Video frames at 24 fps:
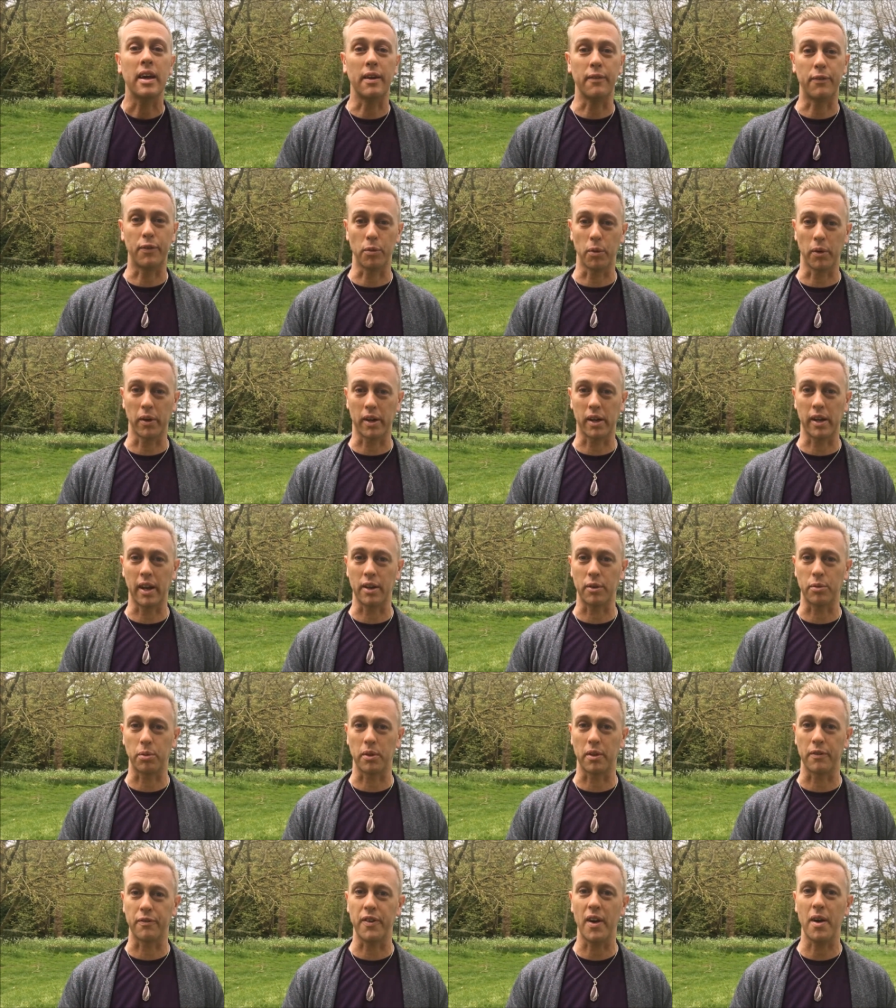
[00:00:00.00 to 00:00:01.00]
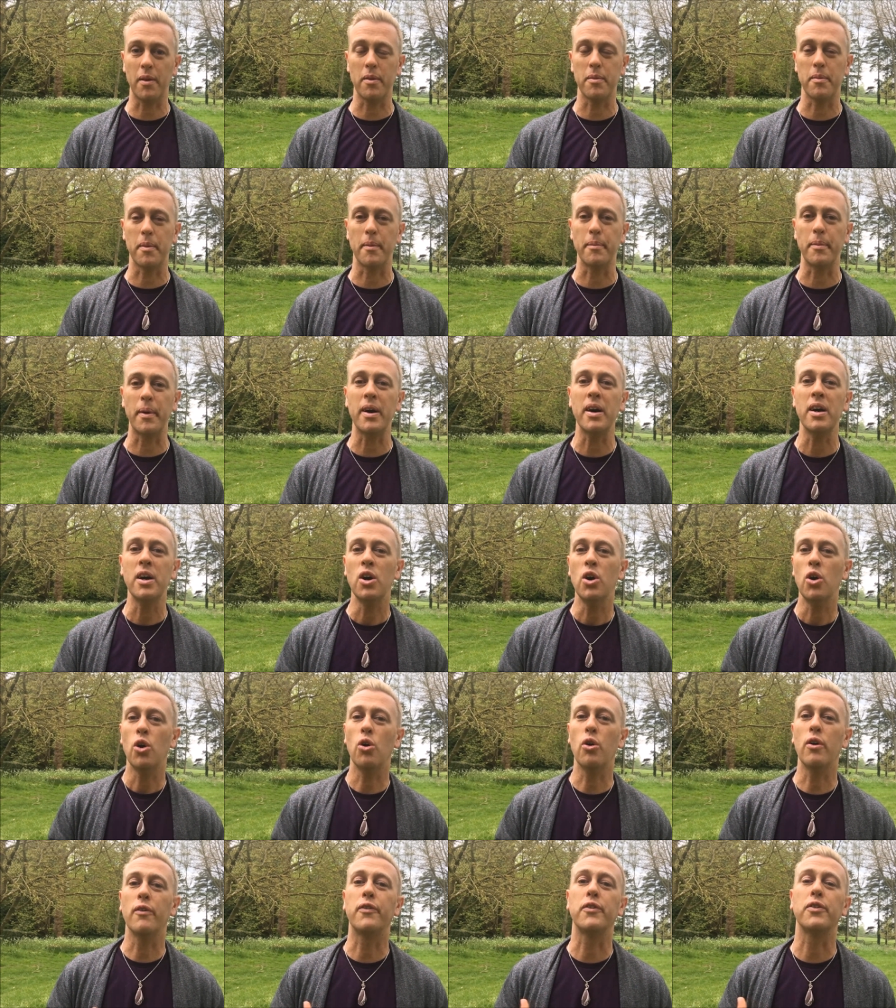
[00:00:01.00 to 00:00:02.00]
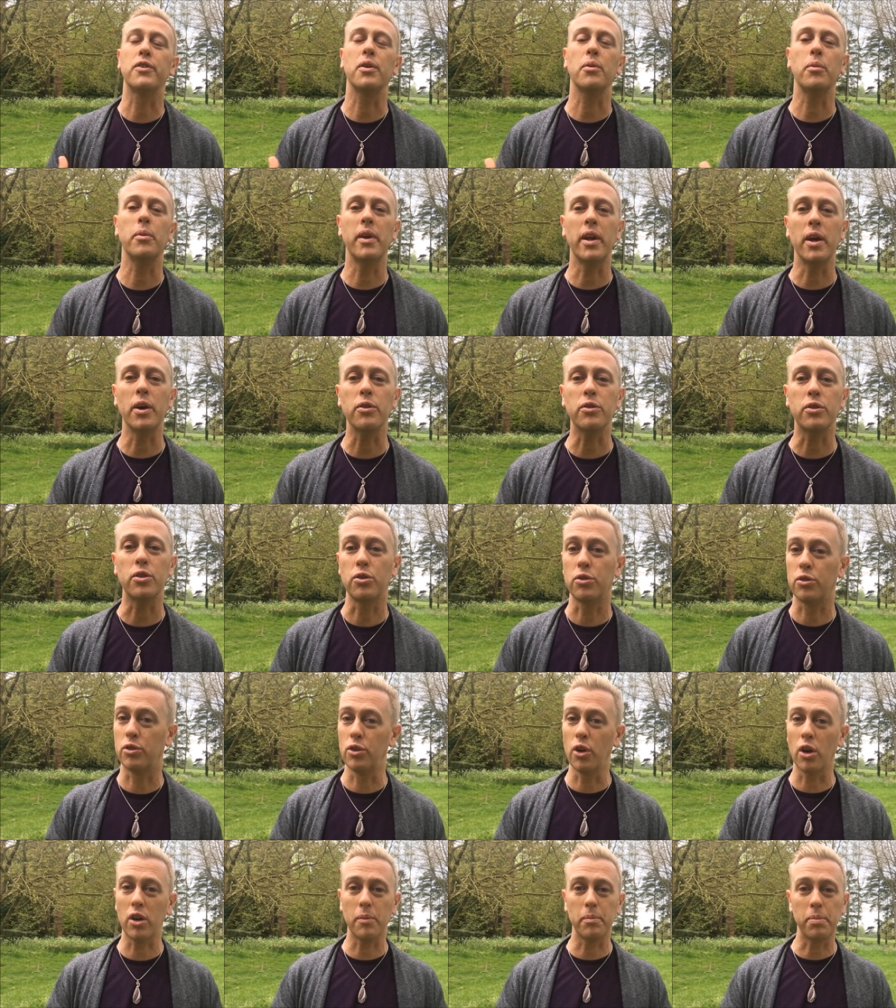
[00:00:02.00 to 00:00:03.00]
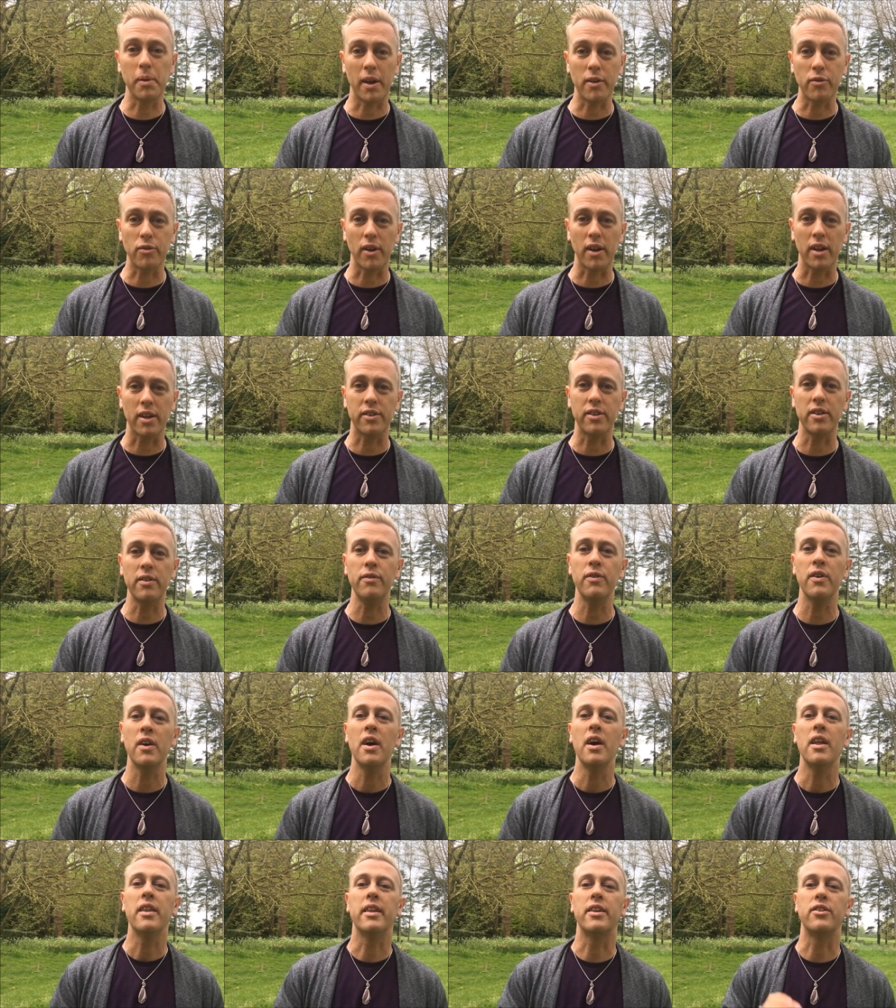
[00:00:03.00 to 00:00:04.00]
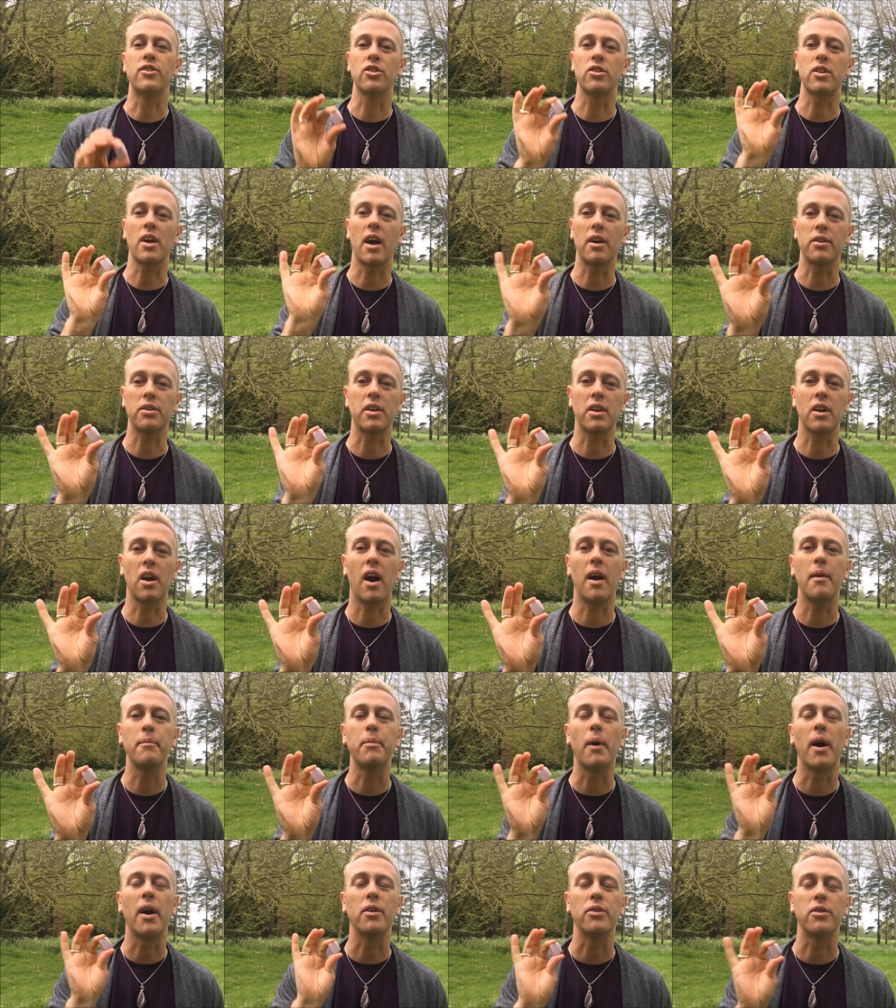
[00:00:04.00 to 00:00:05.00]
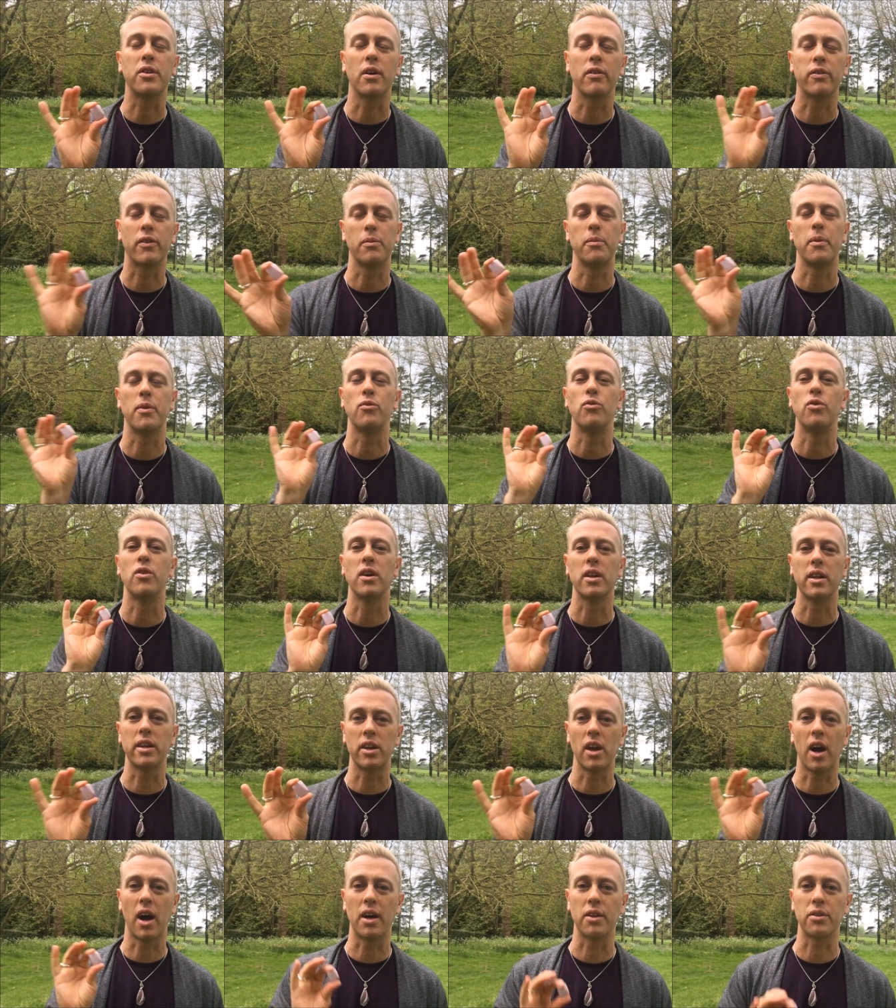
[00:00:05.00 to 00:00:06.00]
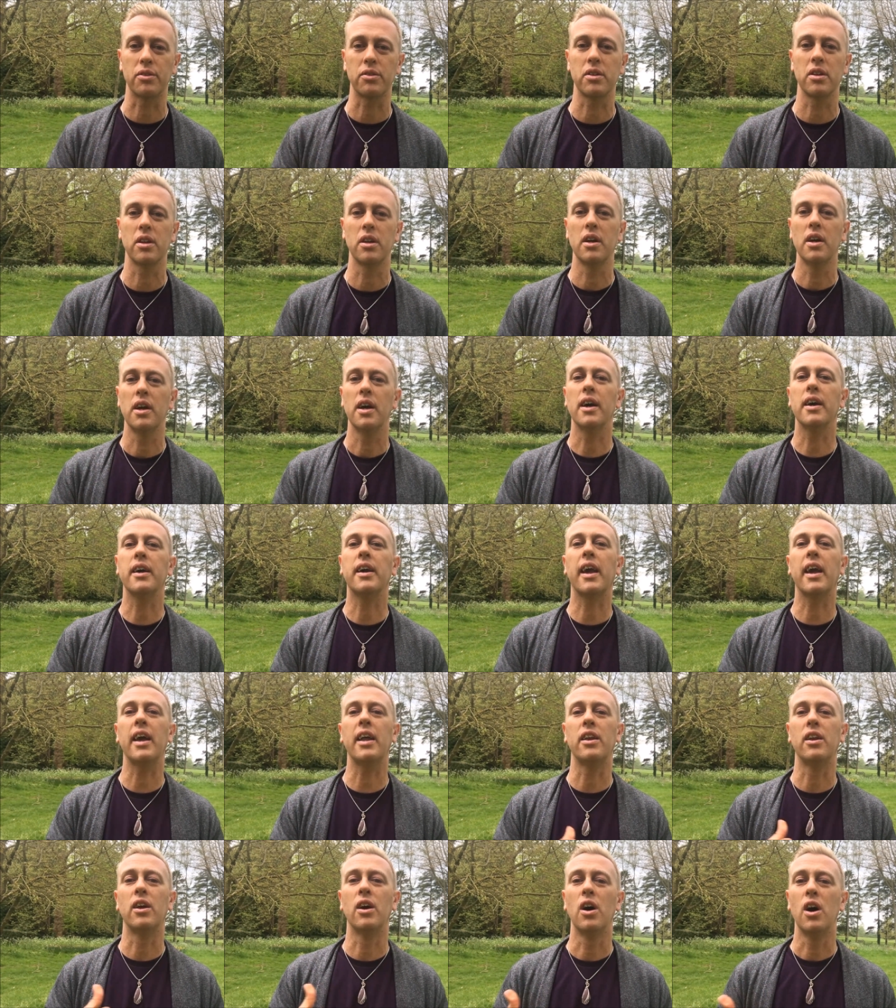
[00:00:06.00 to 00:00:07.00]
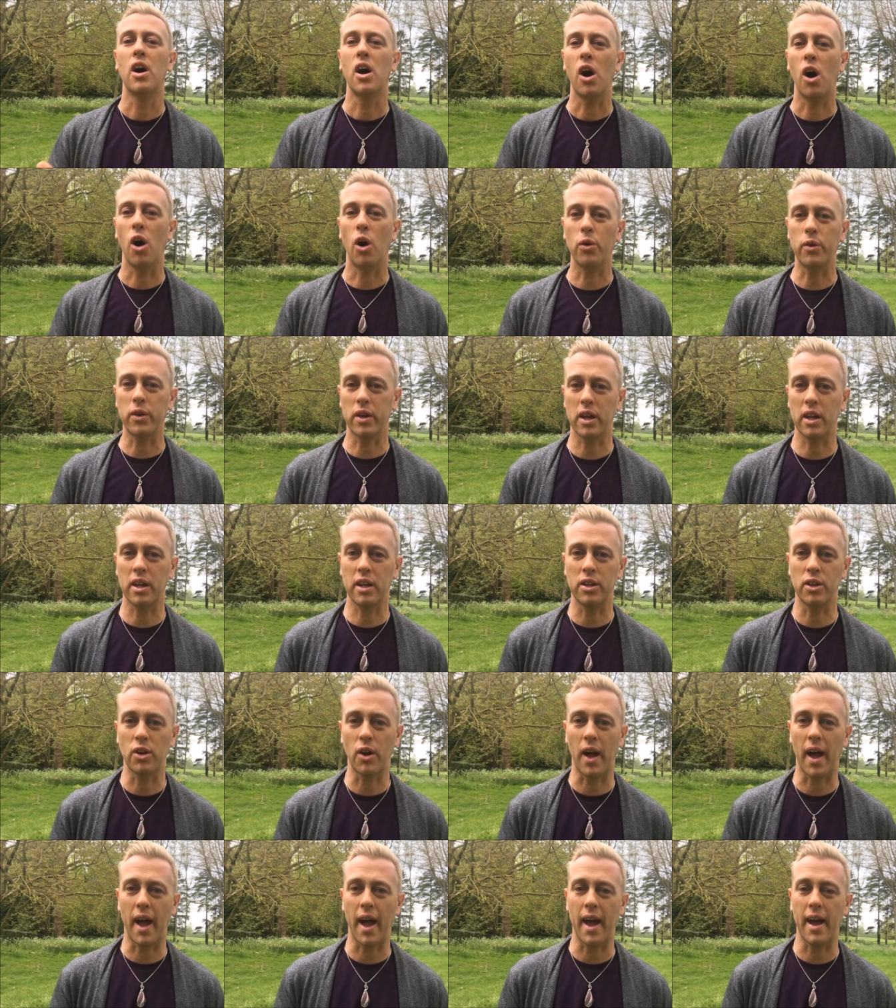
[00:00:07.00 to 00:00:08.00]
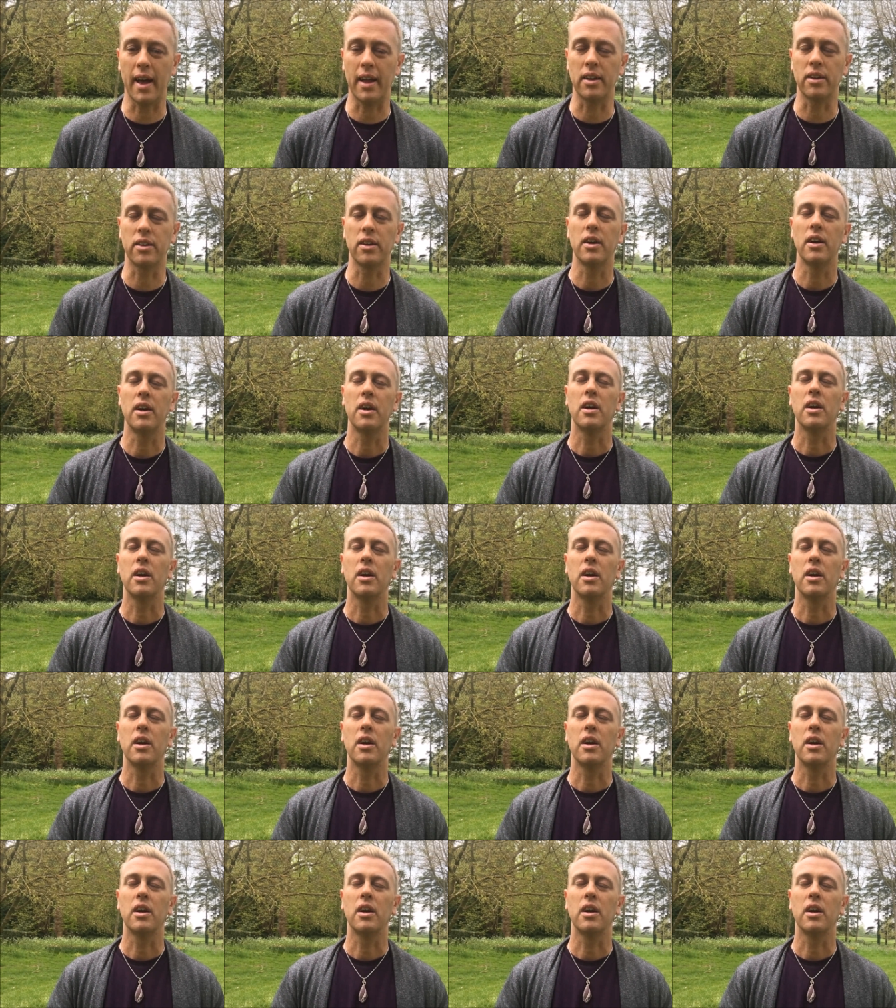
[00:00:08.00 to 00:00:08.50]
if you want to connect with a family member, or if it's someone else who's not a blood relative, then just Ussingite by itself can be really nice. Again, holding it in your hand